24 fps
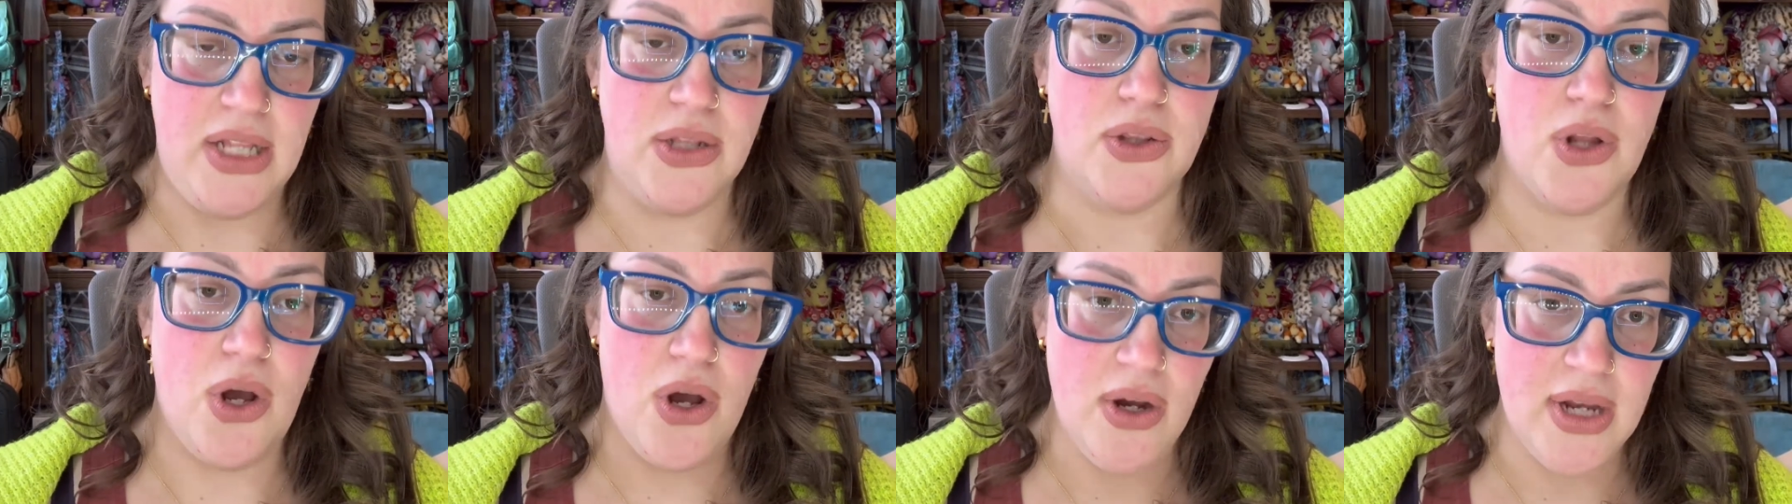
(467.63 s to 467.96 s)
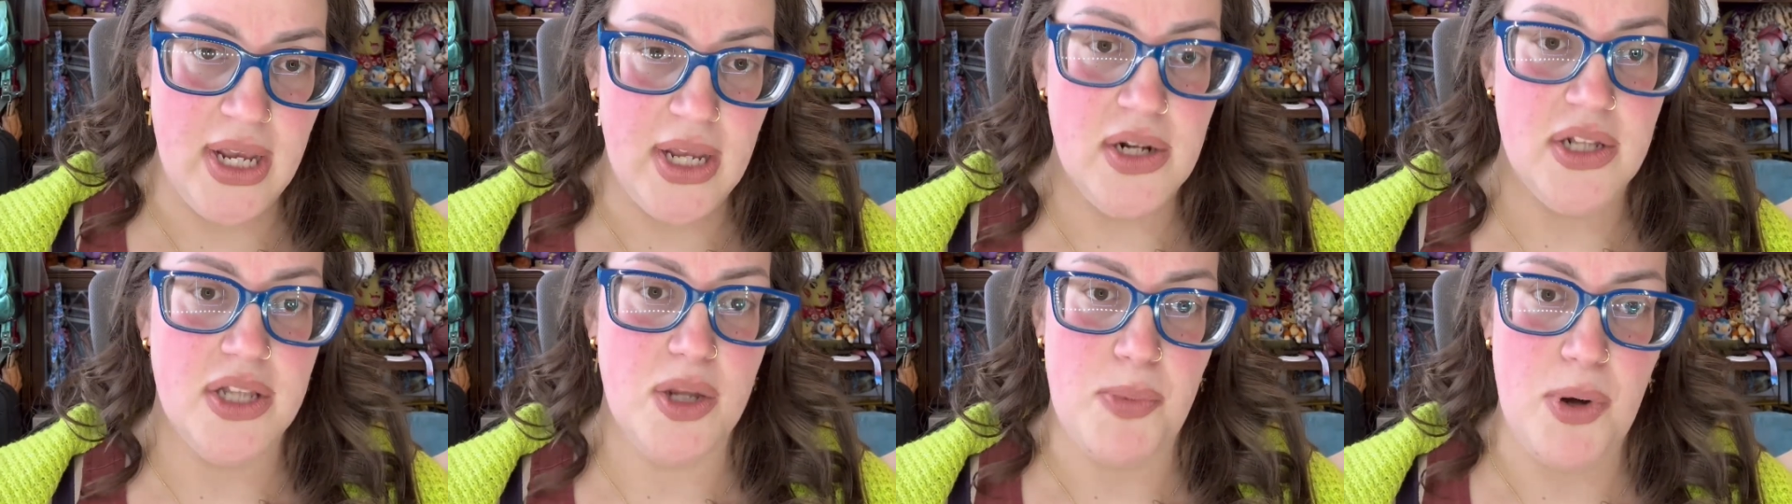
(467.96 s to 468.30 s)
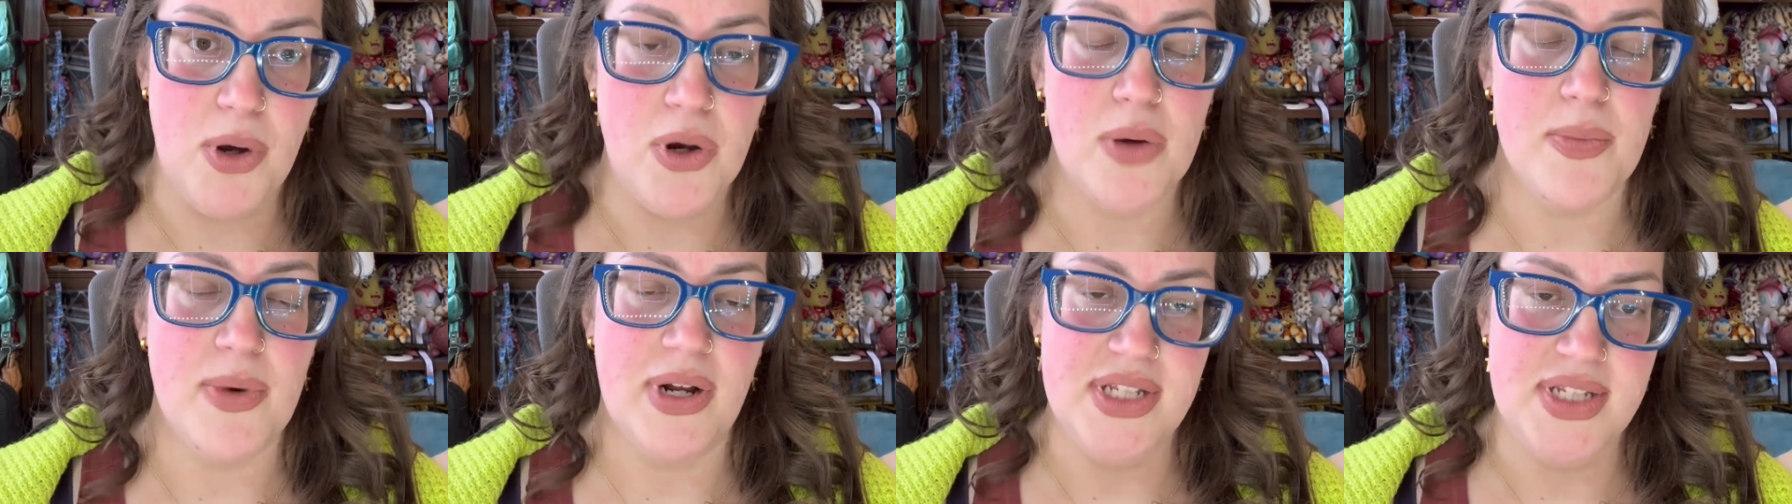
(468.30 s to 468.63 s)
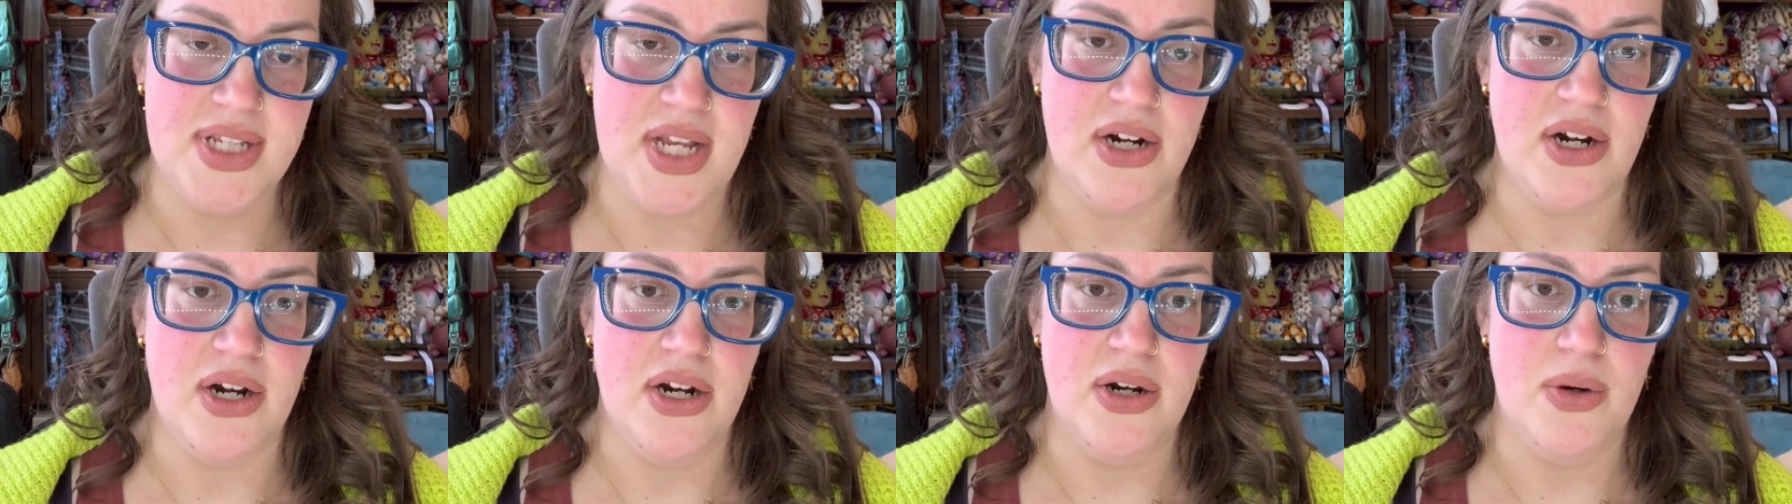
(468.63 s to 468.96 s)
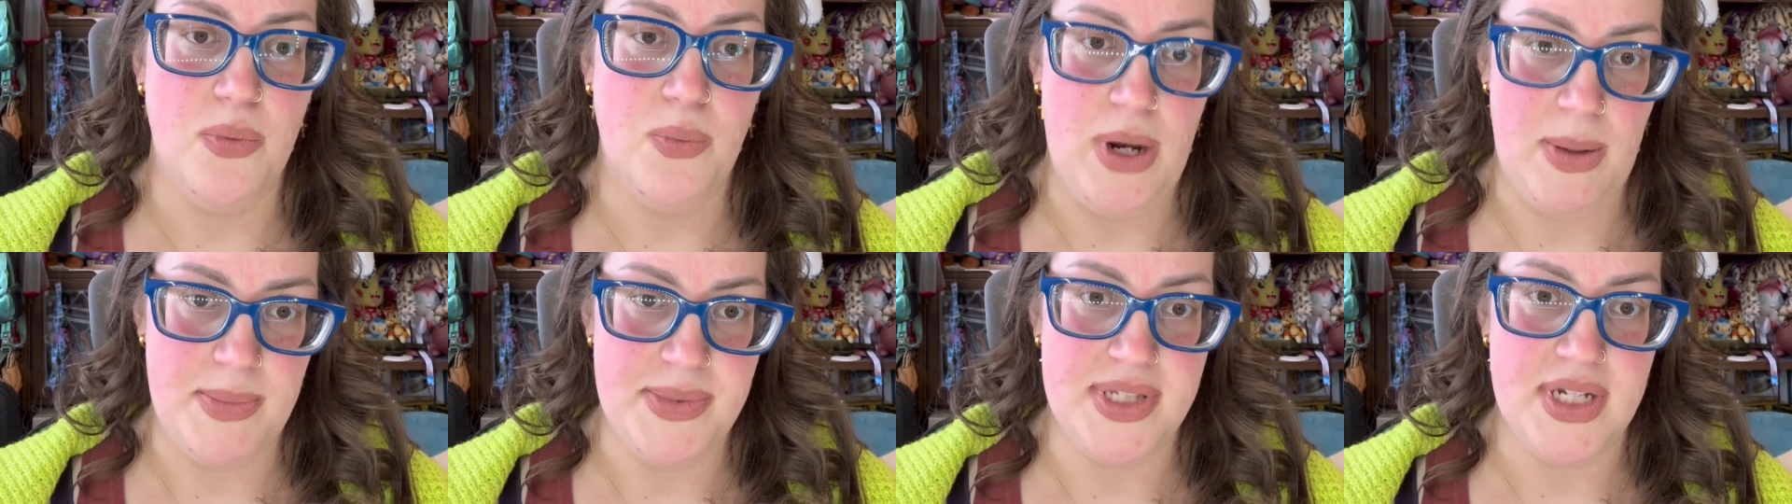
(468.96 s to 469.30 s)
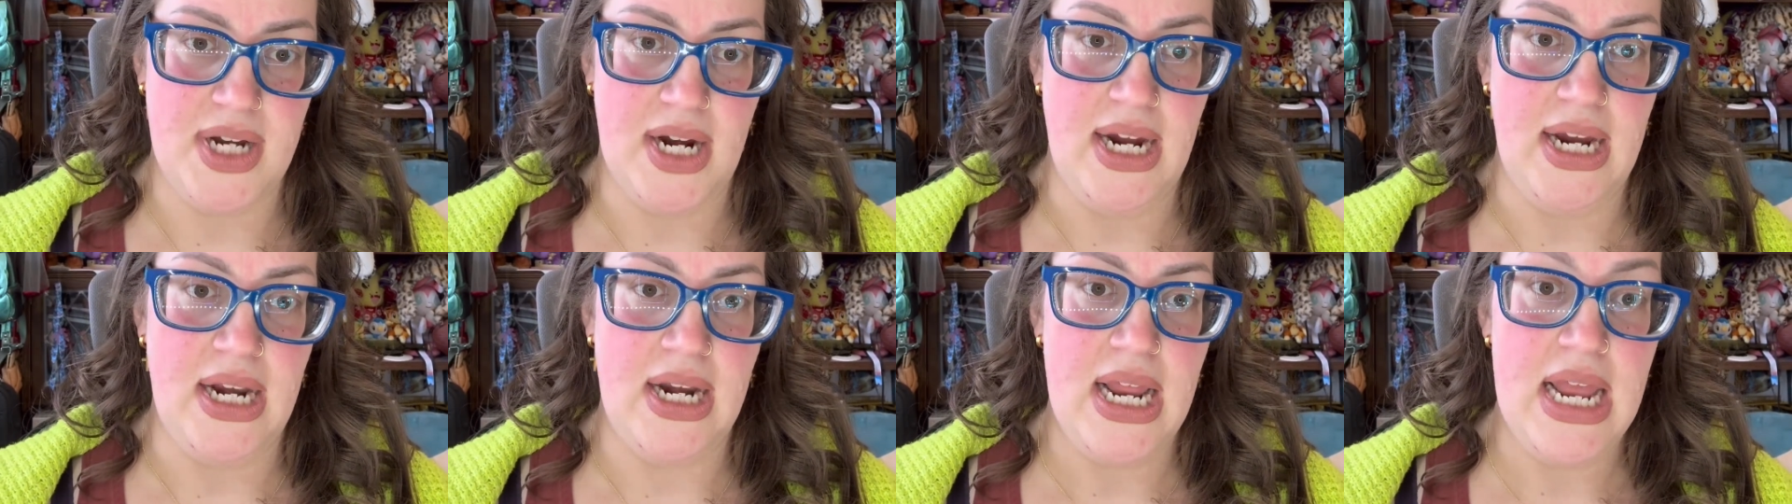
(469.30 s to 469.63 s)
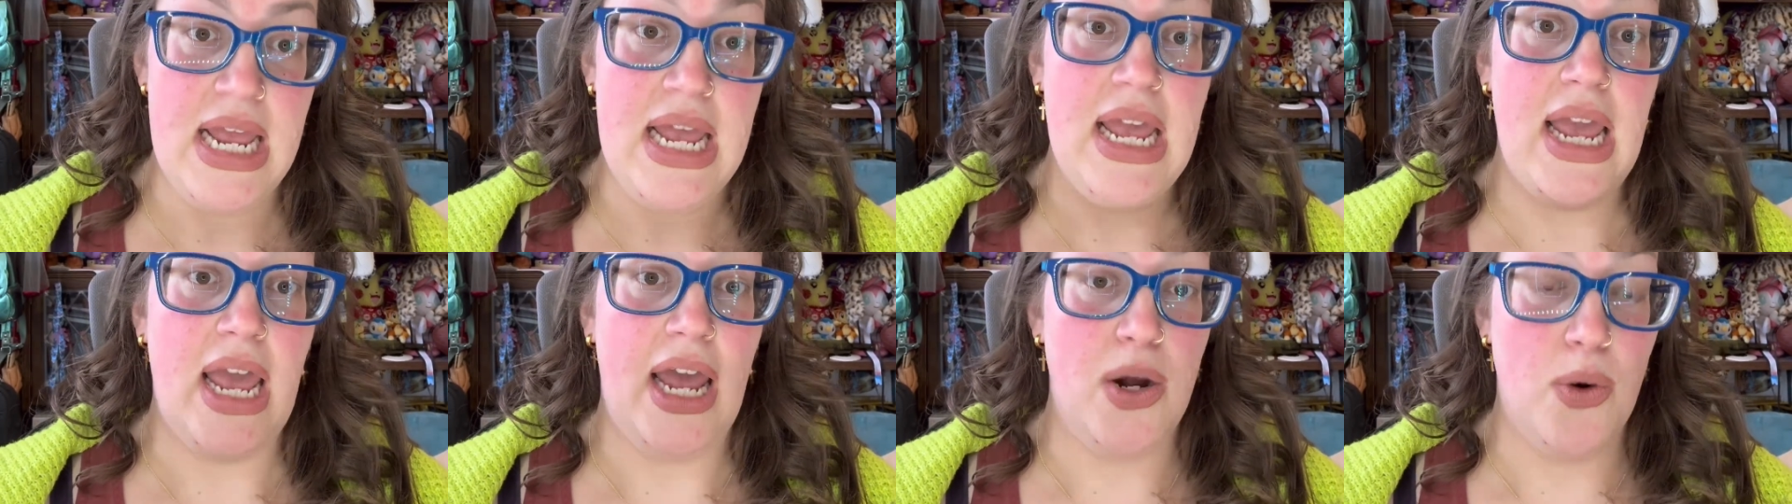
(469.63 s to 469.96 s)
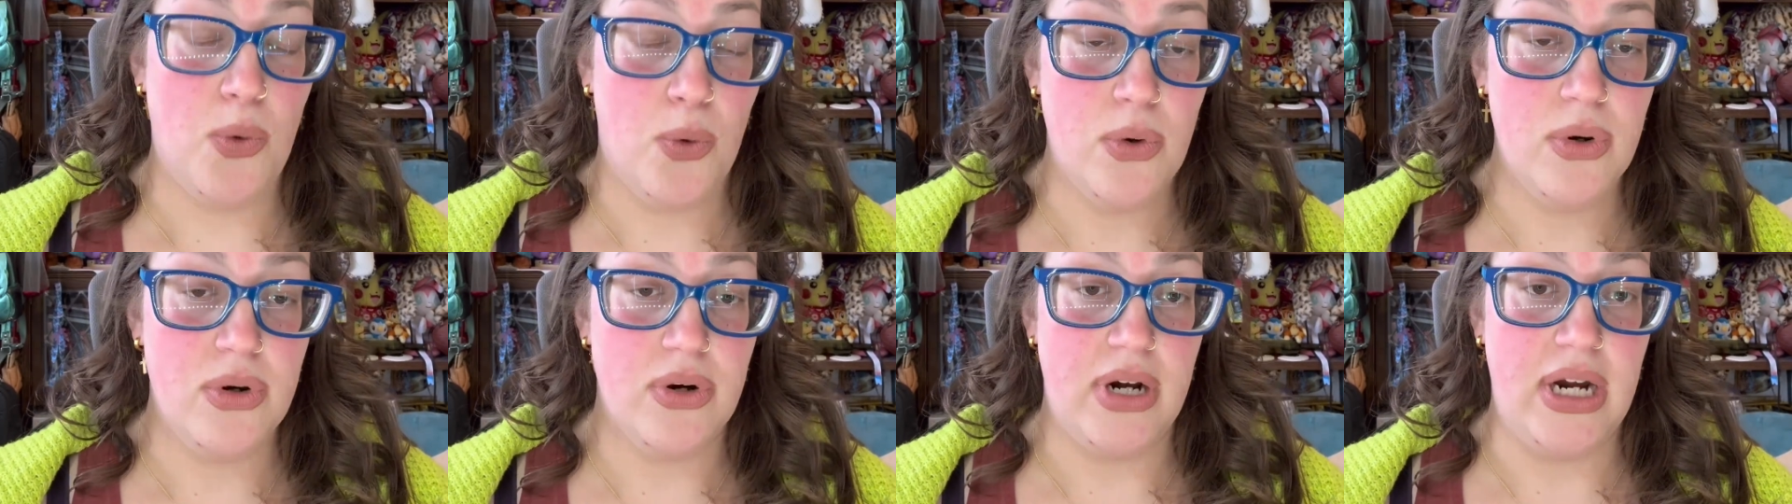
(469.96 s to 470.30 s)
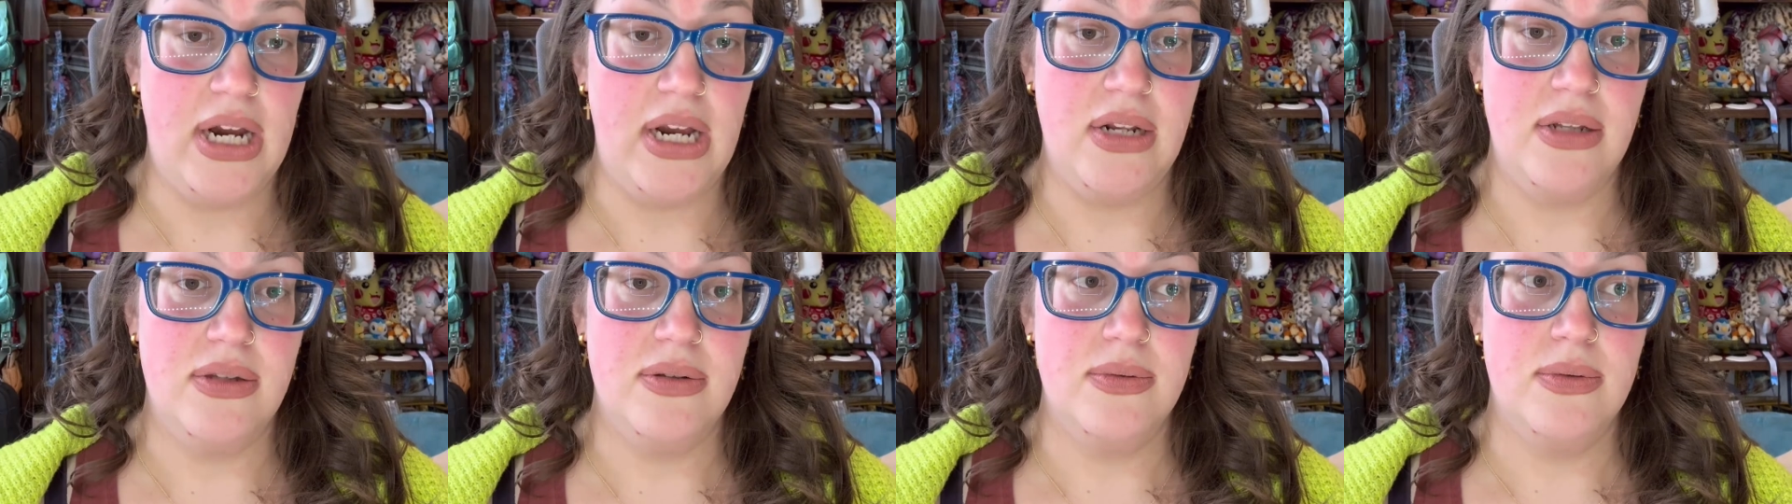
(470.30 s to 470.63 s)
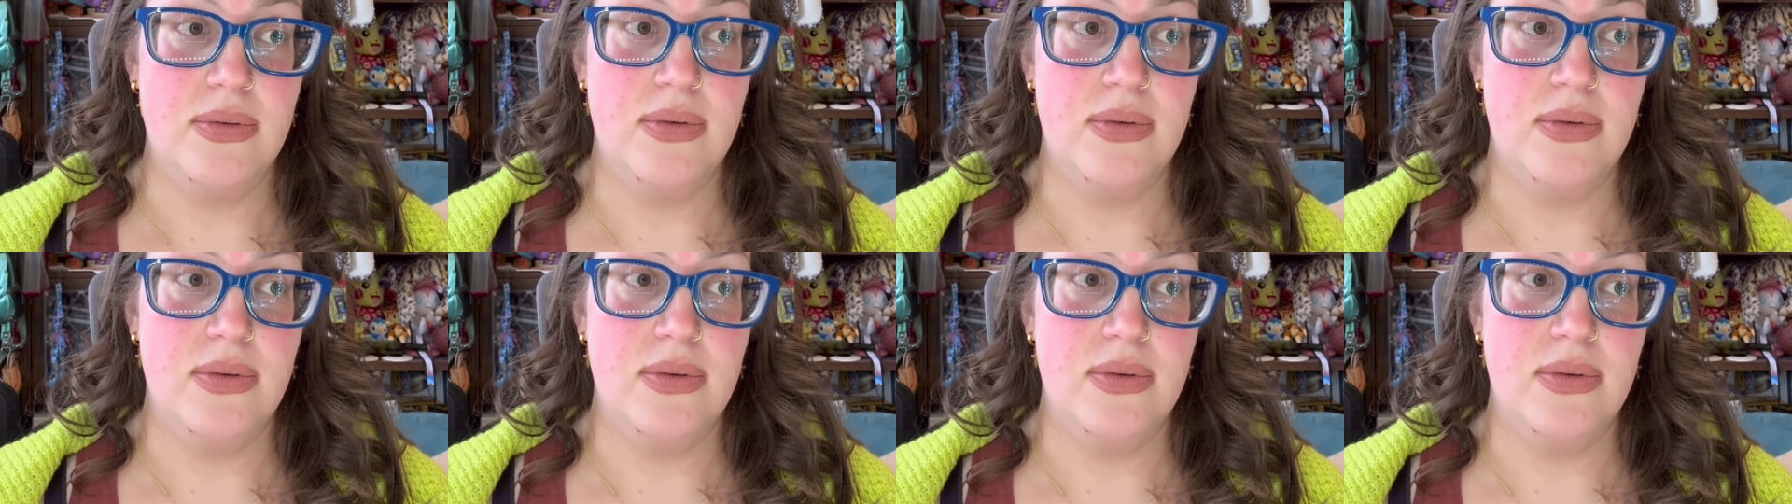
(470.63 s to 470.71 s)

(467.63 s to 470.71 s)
log in on the Pokemon Center website and order it,